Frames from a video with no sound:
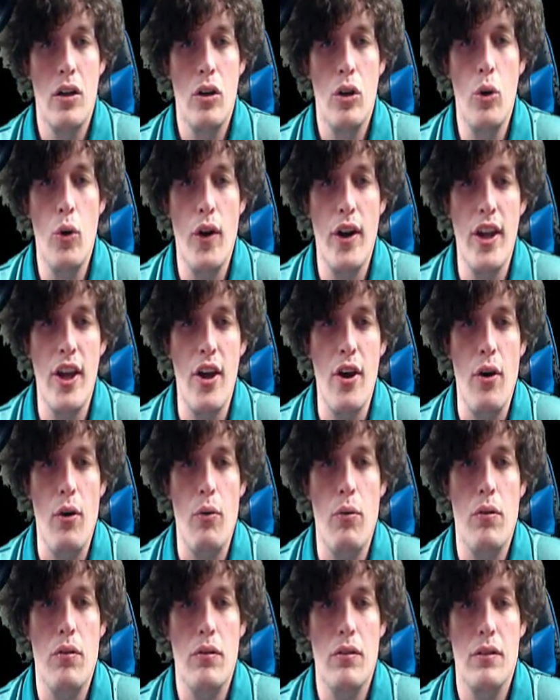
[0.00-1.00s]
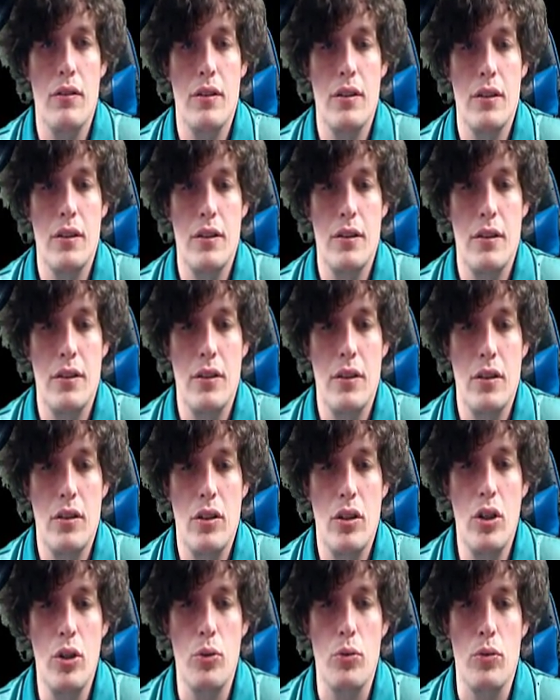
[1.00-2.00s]
Who are you?
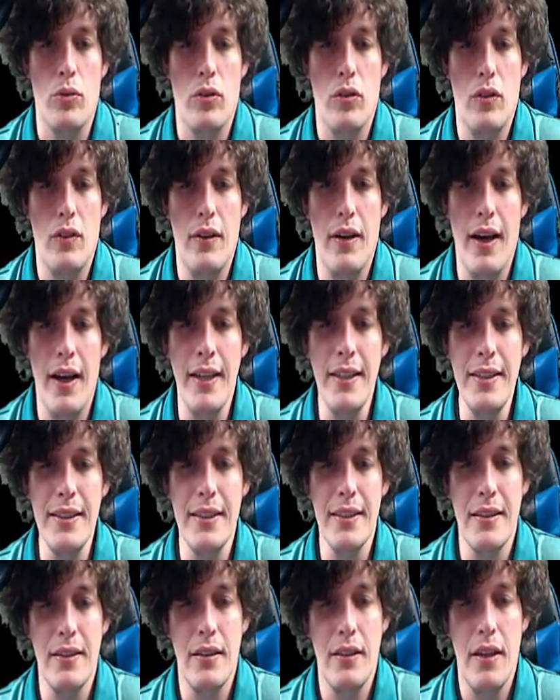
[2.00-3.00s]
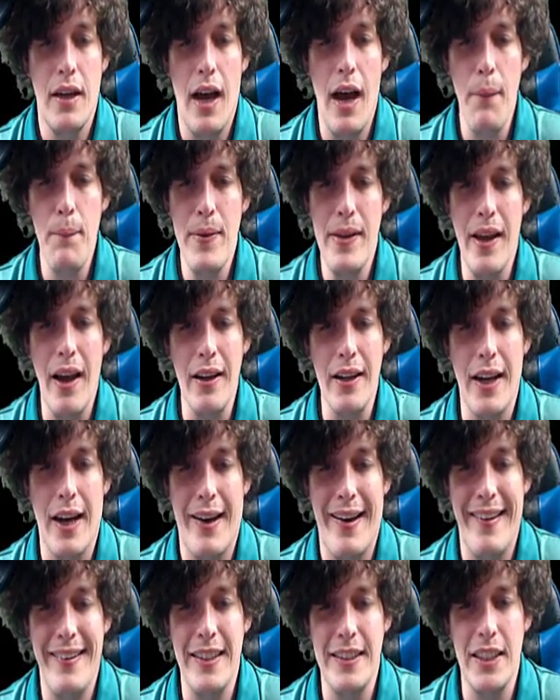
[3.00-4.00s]
Who? Us? I'm Bianca,
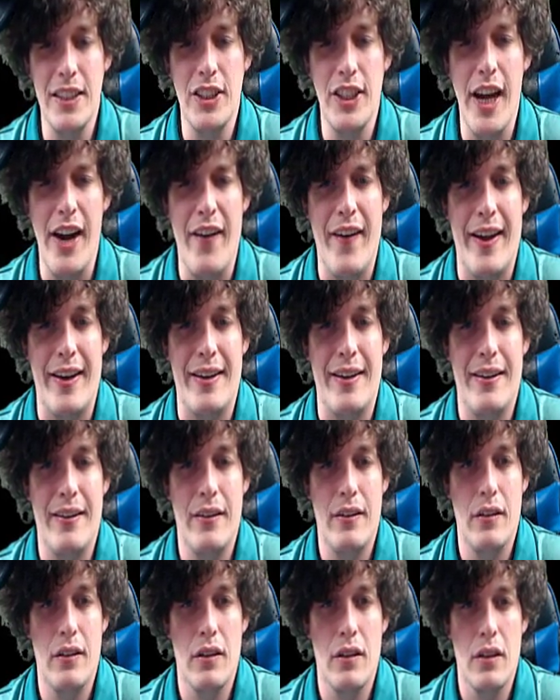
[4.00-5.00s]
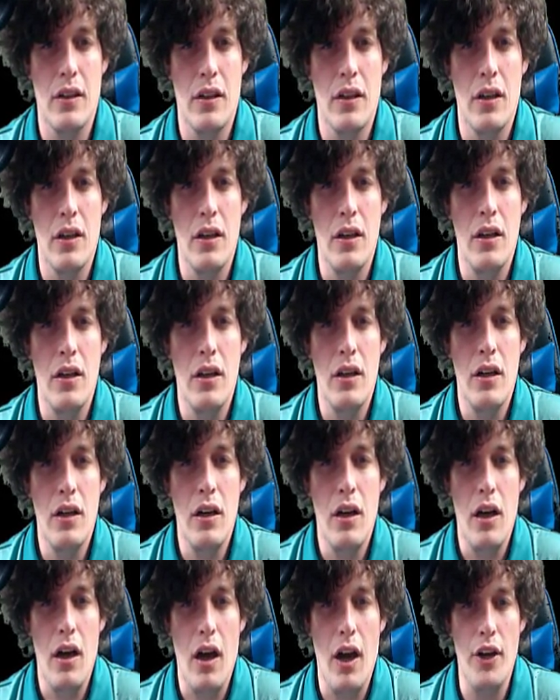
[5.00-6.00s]
and this is Sharon.
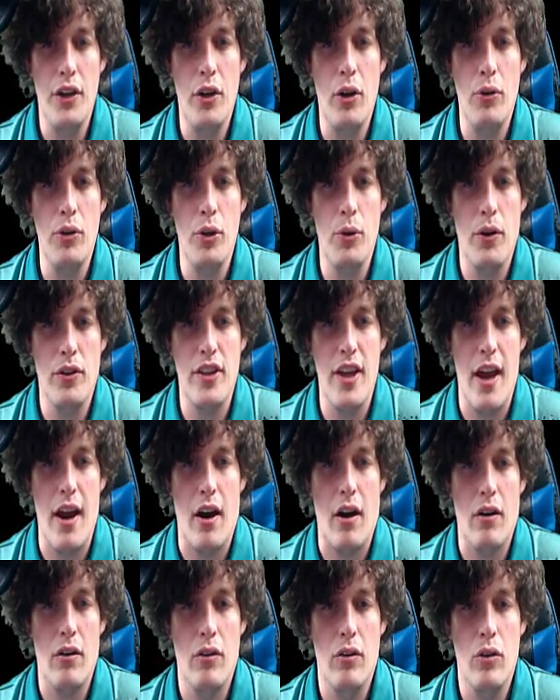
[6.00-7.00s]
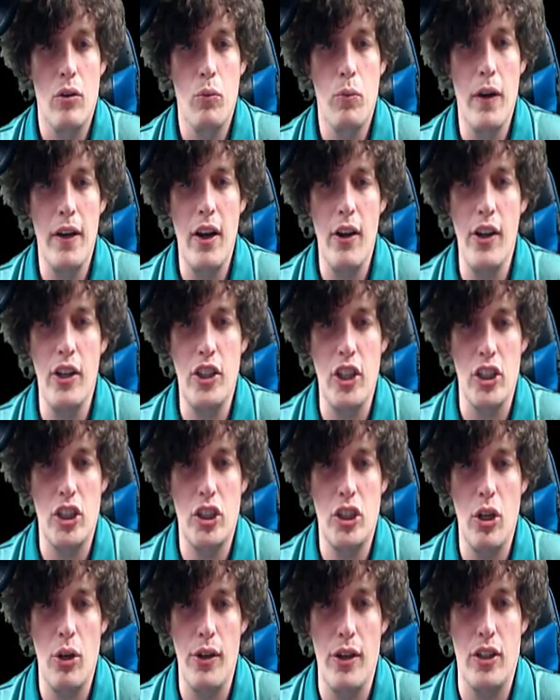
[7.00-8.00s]
I know you are there. Why don't you just
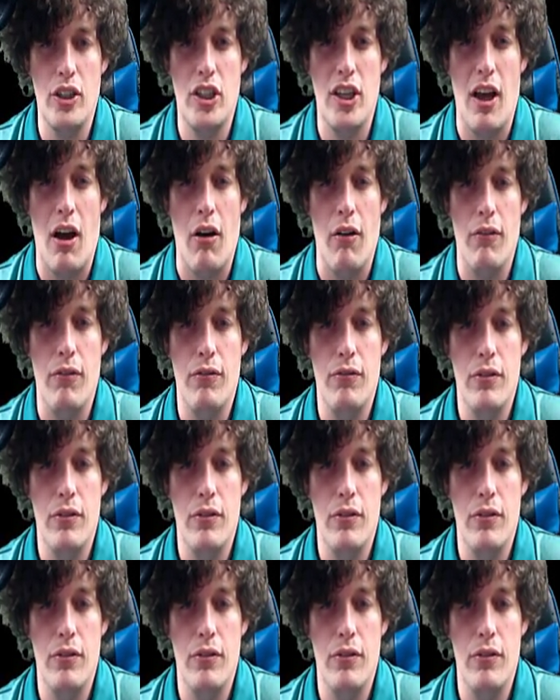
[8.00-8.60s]
show yourself?